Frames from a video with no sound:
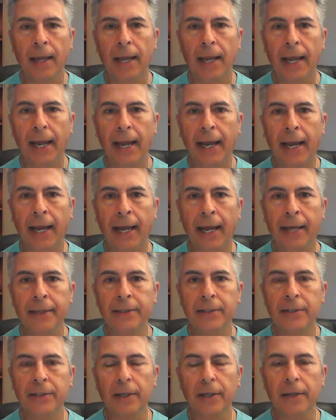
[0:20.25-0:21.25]

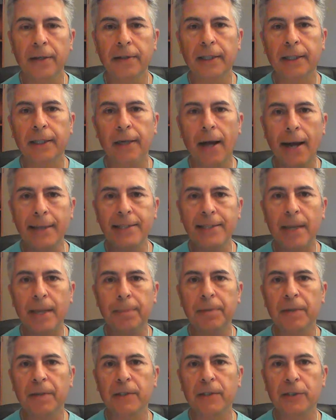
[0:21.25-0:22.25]
And the concept
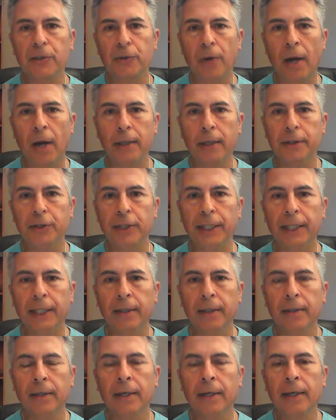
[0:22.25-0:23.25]
of astrology
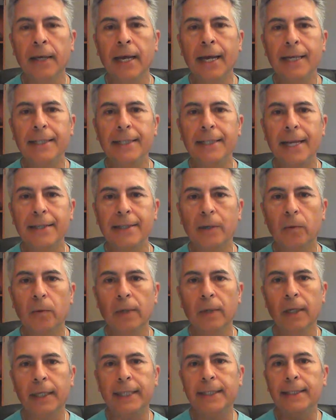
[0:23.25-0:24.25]
doesn't
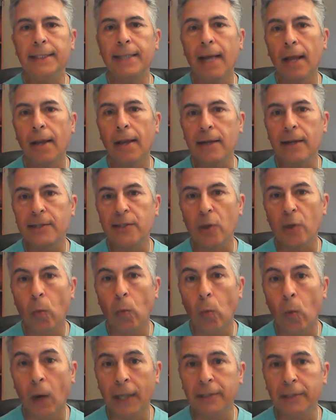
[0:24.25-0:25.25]
really tell us
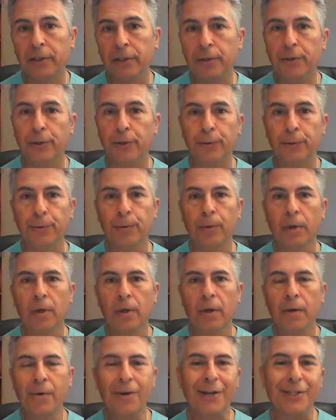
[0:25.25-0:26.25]
what to do,
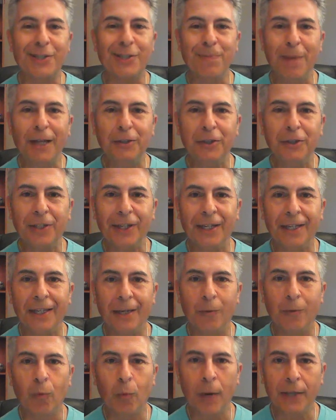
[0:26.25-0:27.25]
especially
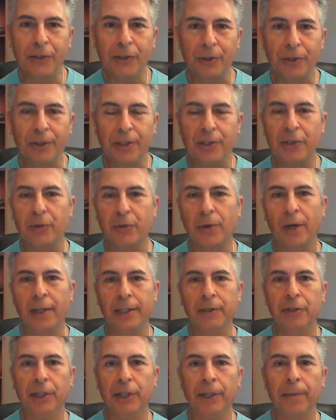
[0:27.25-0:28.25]
in Western
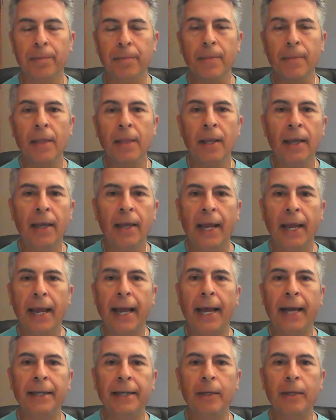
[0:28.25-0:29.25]
astrology.
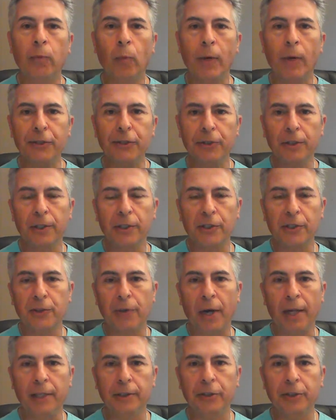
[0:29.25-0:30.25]
And in Western
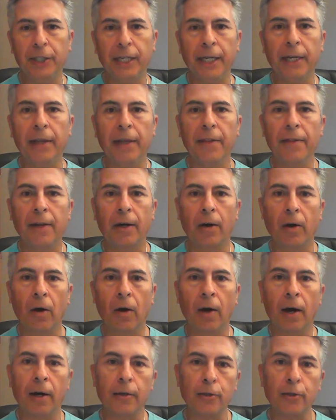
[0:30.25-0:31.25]
astrology, there
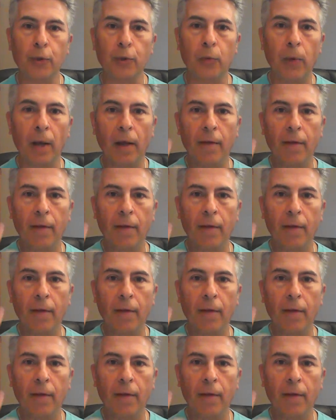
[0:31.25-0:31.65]
are 12